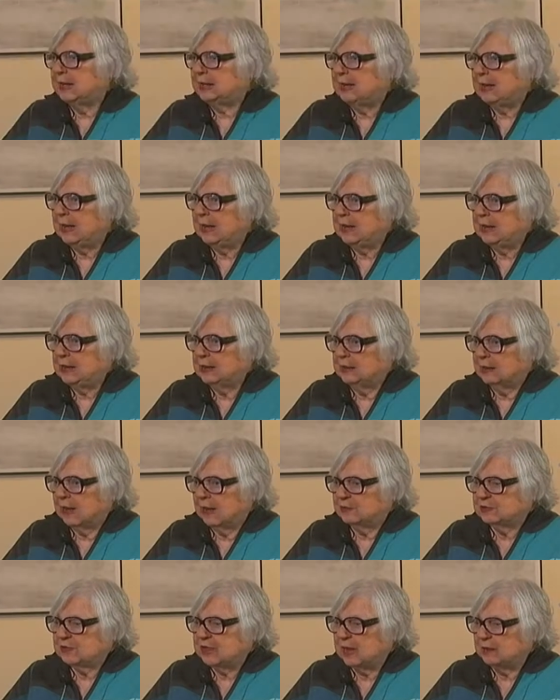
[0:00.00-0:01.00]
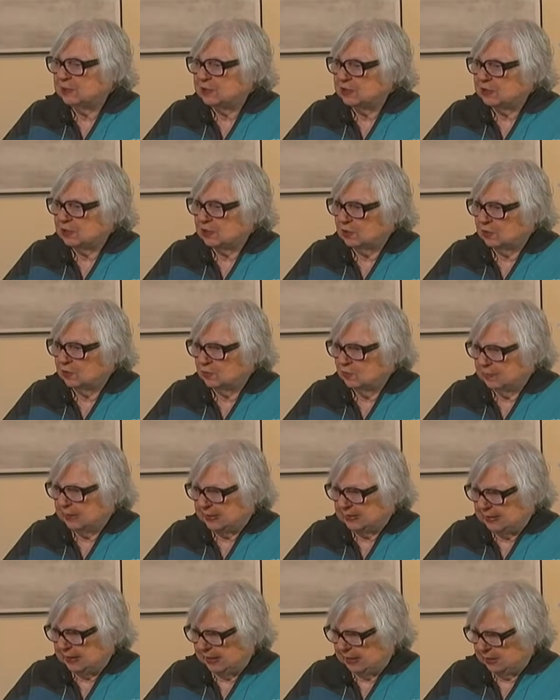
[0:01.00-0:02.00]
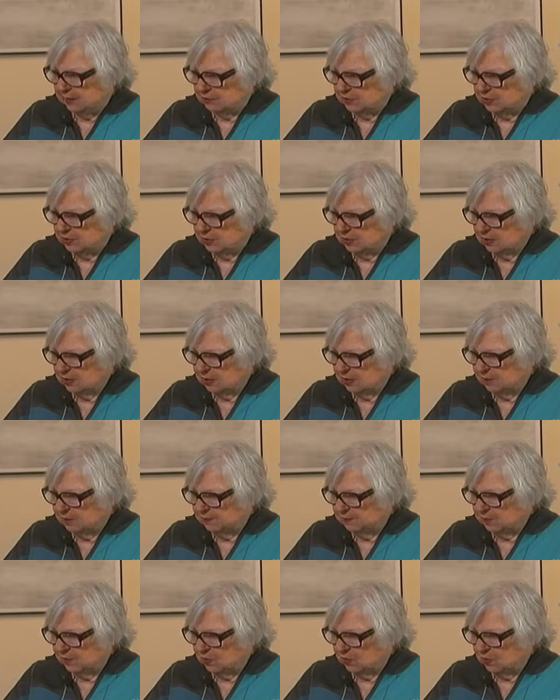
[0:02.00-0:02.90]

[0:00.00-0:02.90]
dad, I was nine months old, and my dad was um,